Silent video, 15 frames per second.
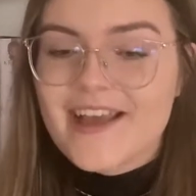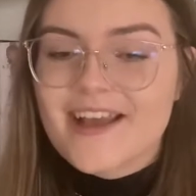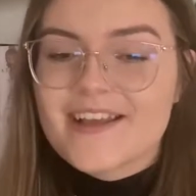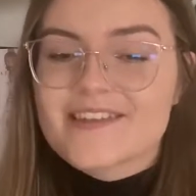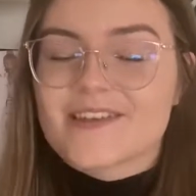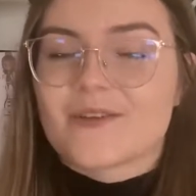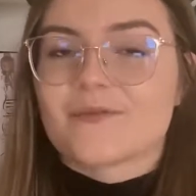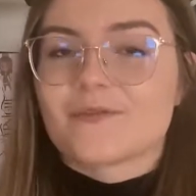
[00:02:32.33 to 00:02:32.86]

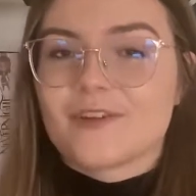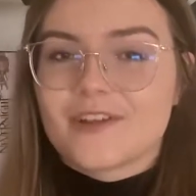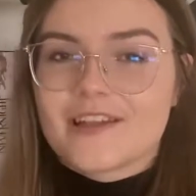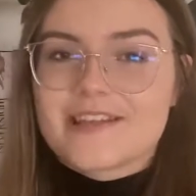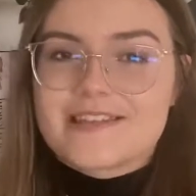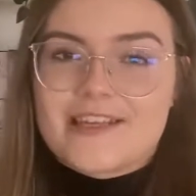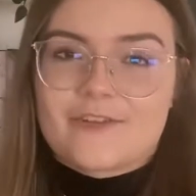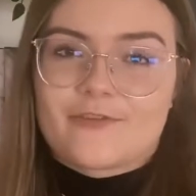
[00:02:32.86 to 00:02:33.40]
So I'm really
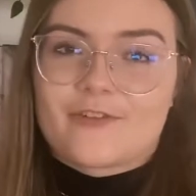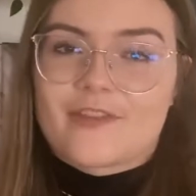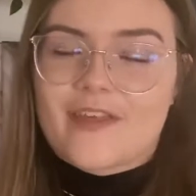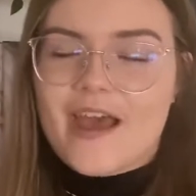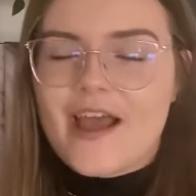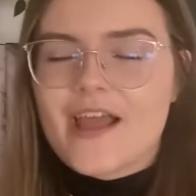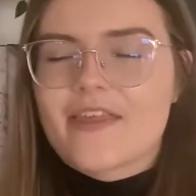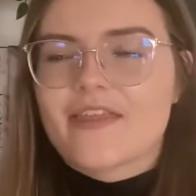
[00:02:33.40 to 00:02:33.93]
excited for
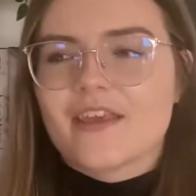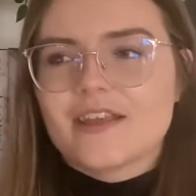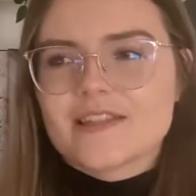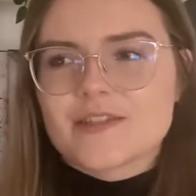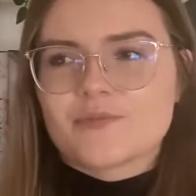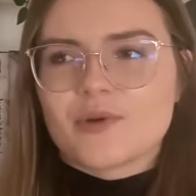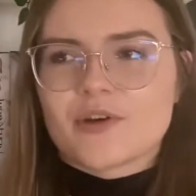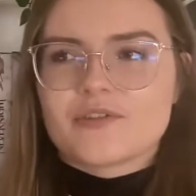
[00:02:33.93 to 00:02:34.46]
that. I think it's
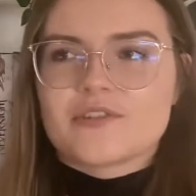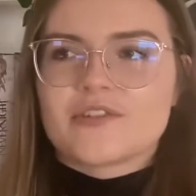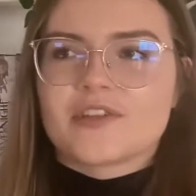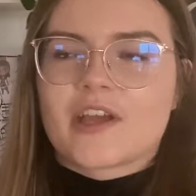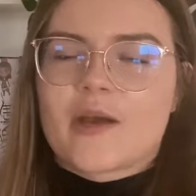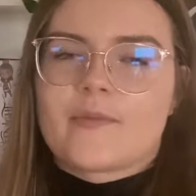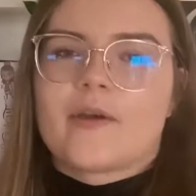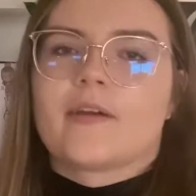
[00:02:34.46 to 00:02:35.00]
supposed to
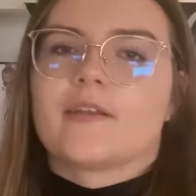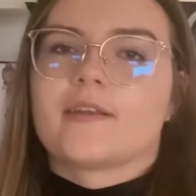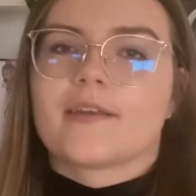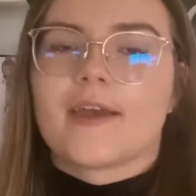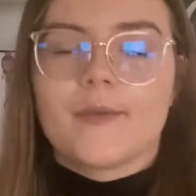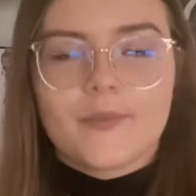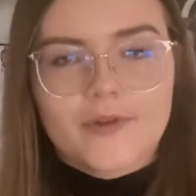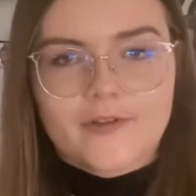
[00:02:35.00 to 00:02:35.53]
come out in a
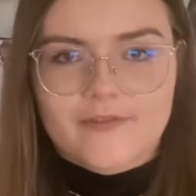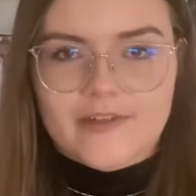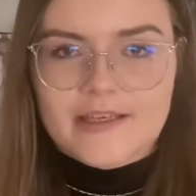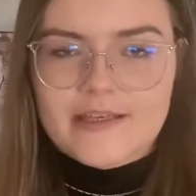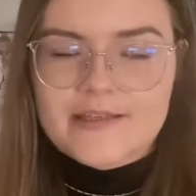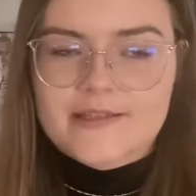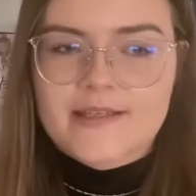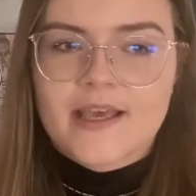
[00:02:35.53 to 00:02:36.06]
couple of
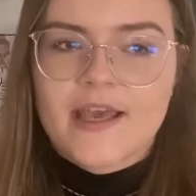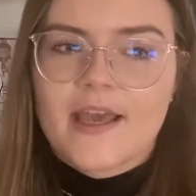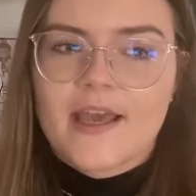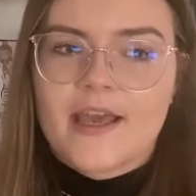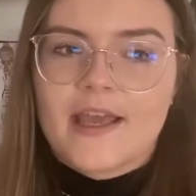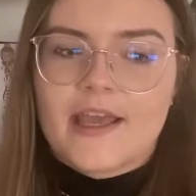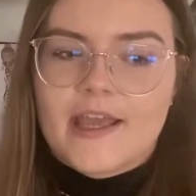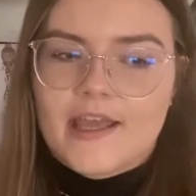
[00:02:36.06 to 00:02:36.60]
days,
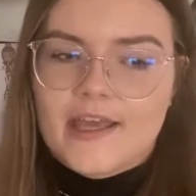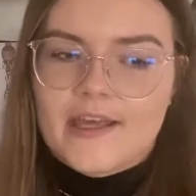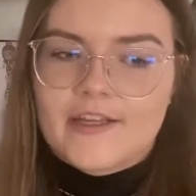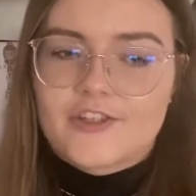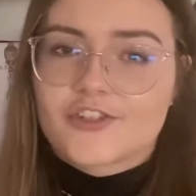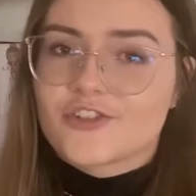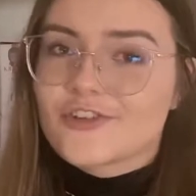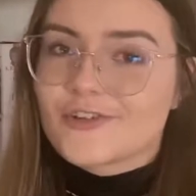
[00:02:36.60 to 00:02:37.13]
and
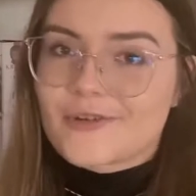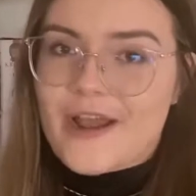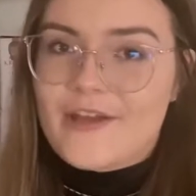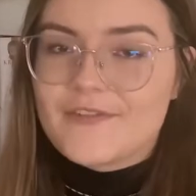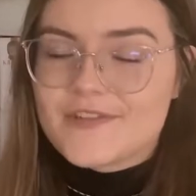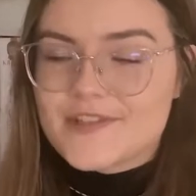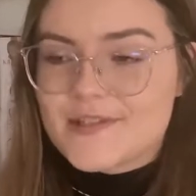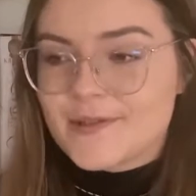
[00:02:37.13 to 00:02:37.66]
it should
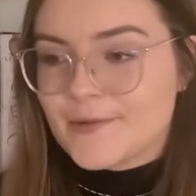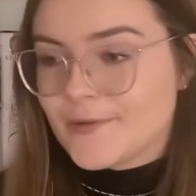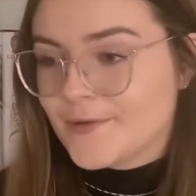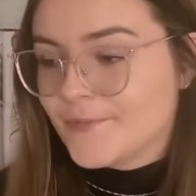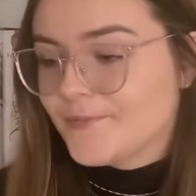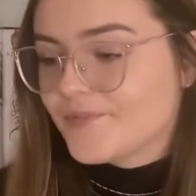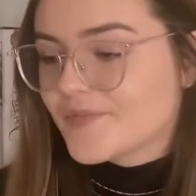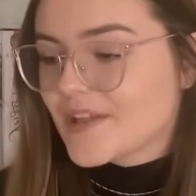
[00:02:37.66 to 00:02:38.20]
arrive
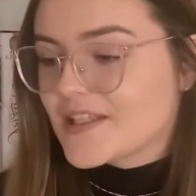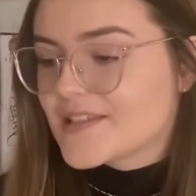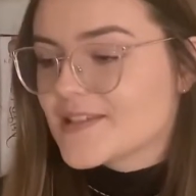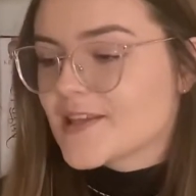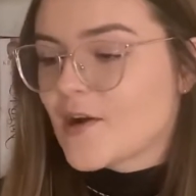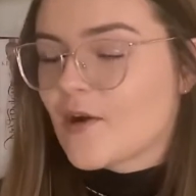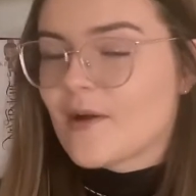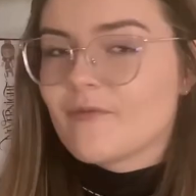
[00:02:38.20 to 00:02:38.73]
soon.
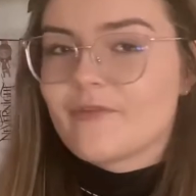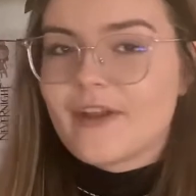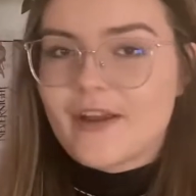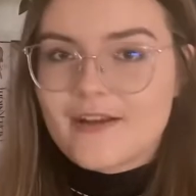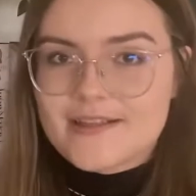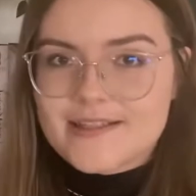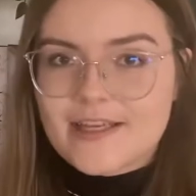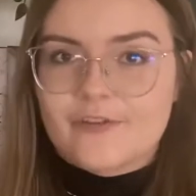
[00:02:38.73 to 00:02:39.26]
So I'm very
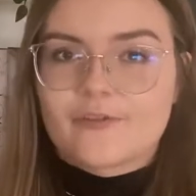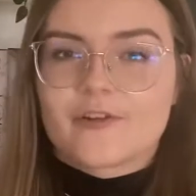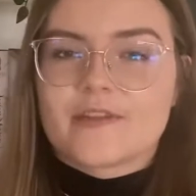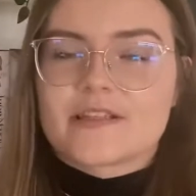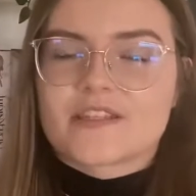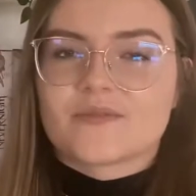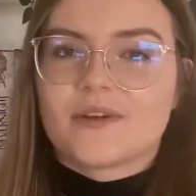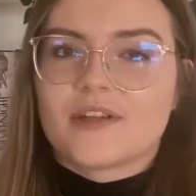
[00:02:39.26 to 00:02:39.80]
excited for
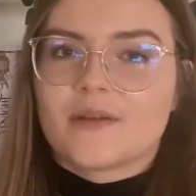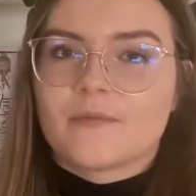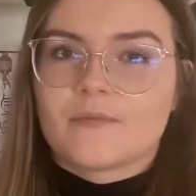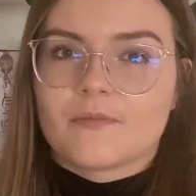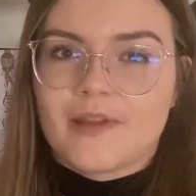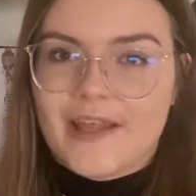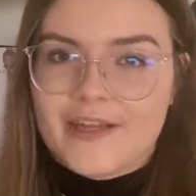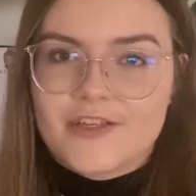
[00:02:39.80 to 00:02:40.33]
this one. I'm
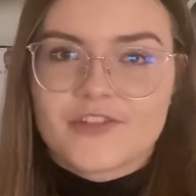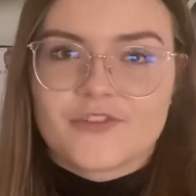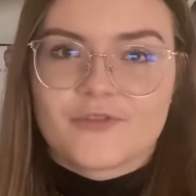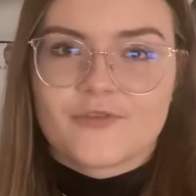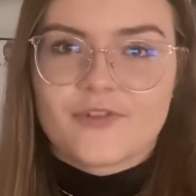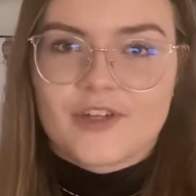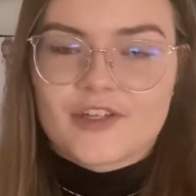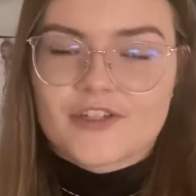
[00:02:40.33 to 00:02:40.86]
planning to
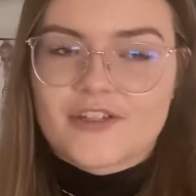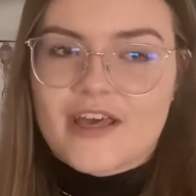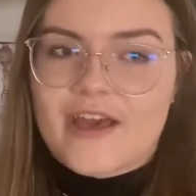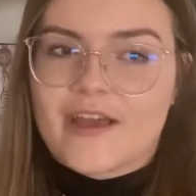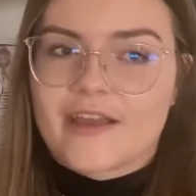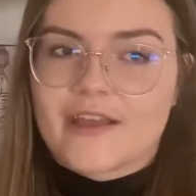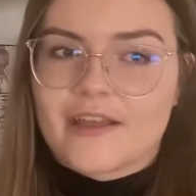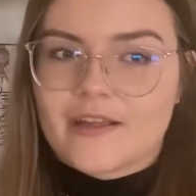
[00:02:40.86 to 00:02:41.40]
finish
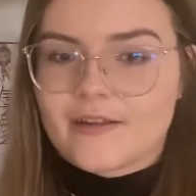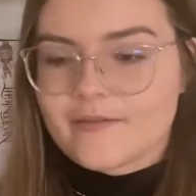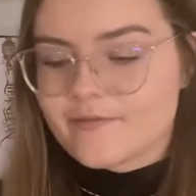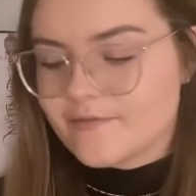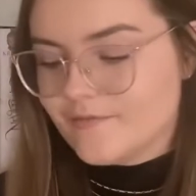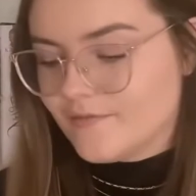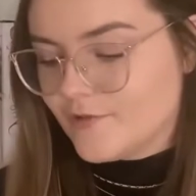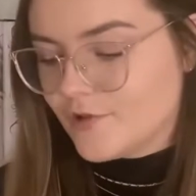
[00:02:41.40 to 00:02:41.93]
that
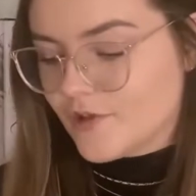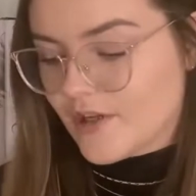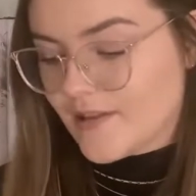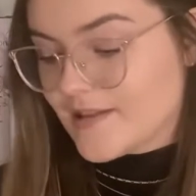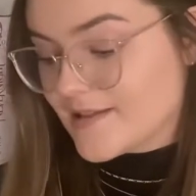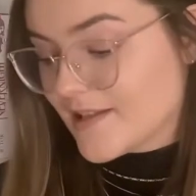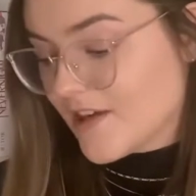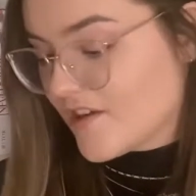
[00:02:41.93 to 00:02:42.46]
during
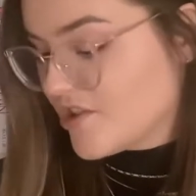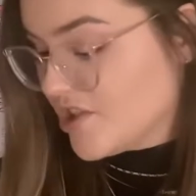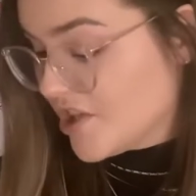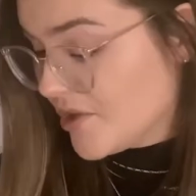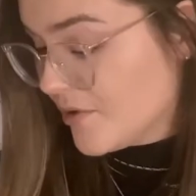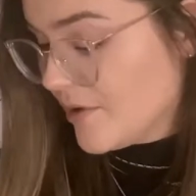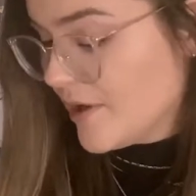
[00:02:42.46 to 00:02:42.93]
this year too.